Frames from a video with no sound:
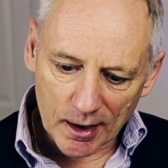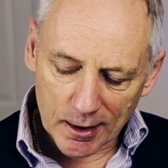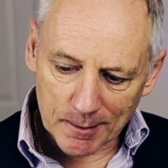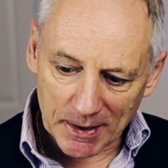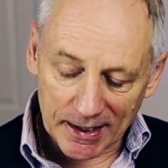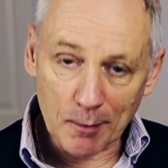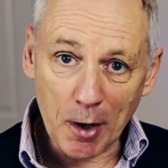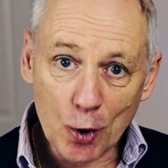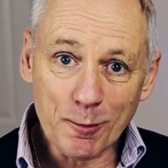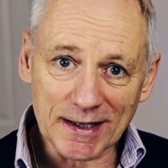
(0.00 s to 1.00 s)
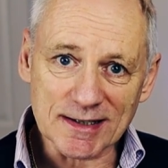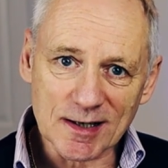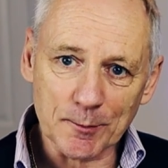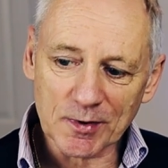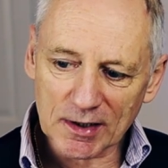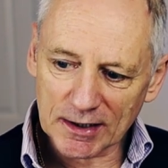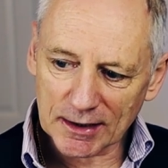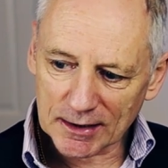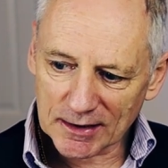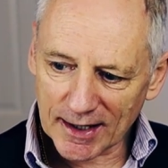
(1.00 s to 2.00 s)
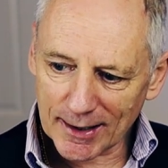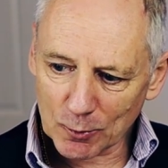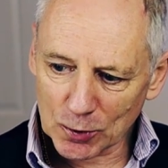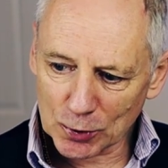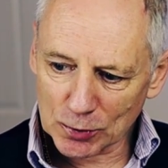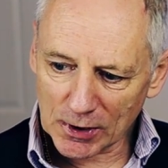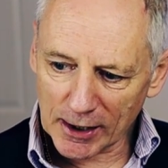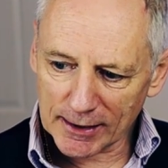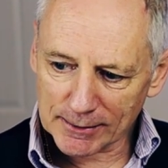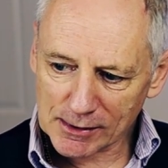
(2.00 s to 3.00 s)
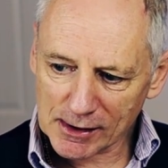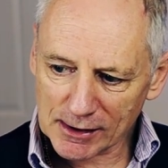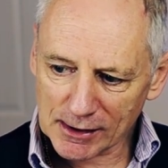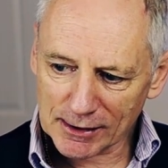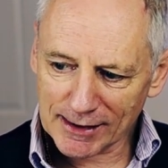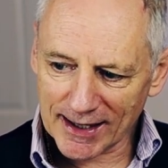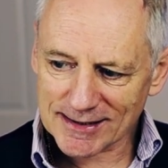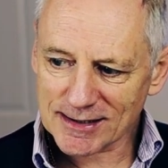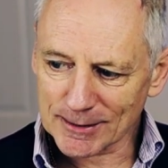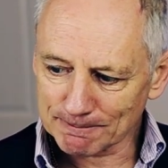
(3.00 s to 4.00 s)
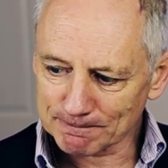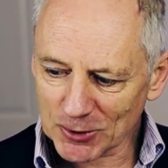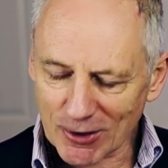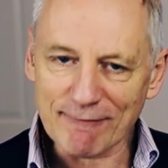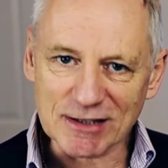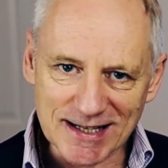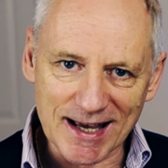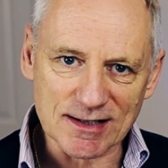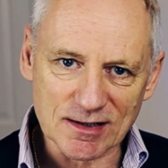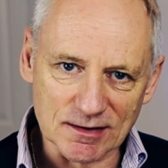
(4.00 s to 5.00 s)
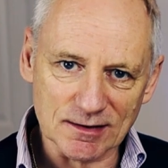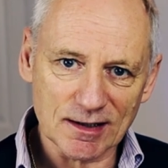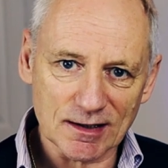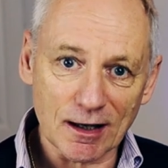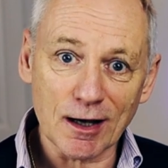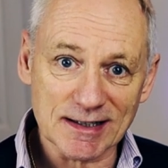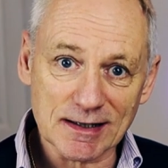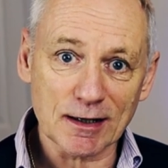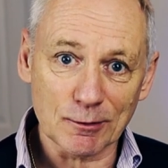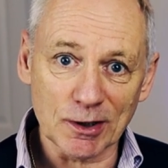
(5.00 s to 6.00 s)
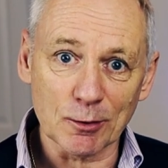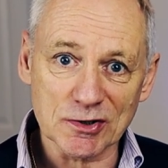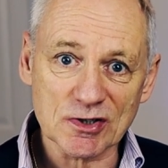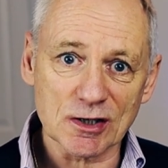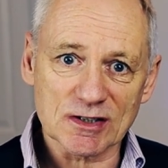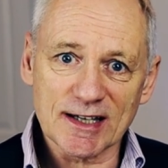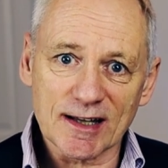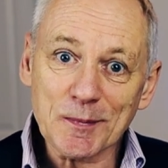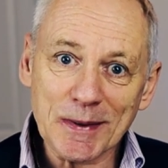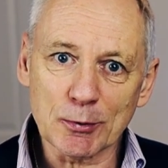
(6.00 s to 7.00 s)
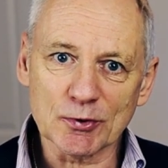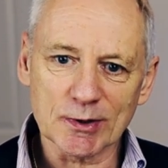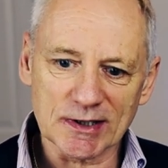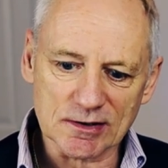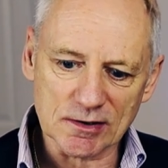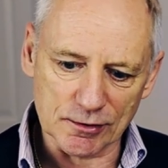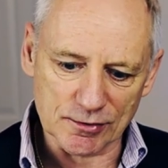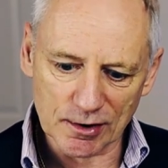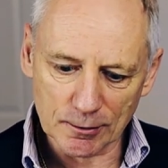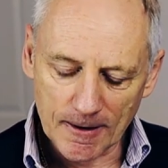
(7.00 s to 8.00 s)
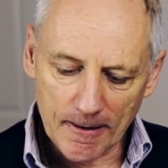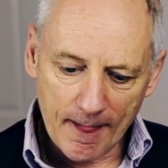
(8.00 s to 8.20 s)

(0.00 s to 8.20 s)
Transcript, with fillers: um, and I'm hoping it's something that will uh, get some gravitas and that I, you know, we'll start to see other people doing it too. So,